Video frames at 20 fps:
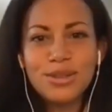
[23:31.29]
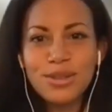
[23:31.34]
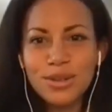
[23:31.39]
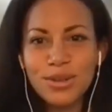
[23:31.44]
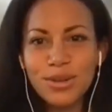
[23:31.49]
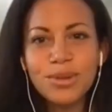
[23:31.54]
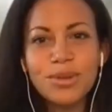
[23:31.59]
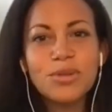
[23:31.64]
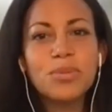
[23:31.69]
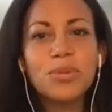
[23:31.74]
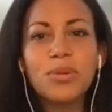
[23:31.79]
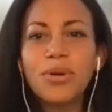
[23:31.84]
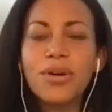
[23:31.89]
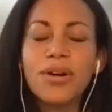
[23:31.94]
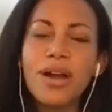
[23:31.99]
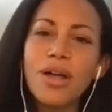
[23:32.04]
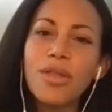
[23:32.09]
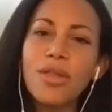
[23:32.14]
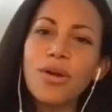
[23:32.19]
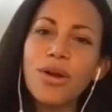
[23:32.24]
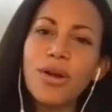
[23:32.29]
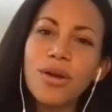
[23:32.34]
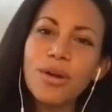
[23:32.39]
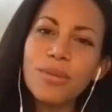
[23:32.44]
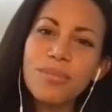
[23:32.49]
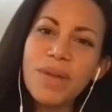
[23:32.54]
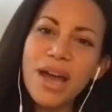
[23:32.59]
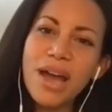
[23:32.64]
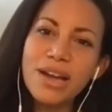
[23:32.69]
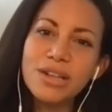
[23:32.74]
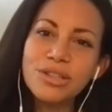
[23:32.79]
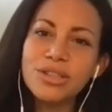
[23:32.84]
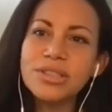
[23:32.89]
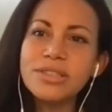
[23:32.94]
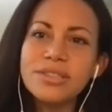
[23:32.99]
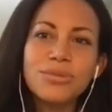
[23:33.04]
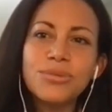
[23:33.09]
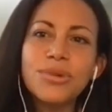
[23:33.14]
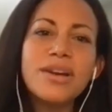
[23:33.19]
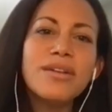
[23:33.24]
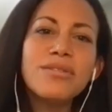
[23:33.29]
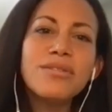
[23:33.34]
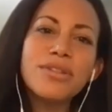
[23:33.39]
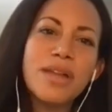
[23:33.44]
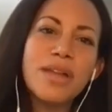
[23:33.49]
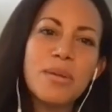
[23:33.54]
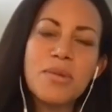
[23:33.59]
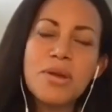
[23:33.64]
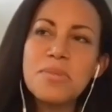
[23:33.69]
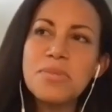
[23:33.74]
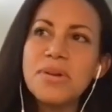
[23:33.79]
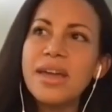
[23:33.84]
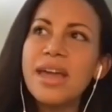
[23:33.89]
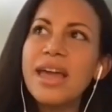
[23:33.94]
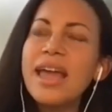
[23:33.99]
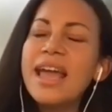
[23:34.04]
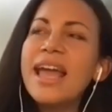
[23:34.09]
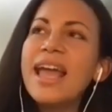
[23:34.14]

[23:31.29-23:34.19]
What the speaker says: to explore other passions, whatever that might be.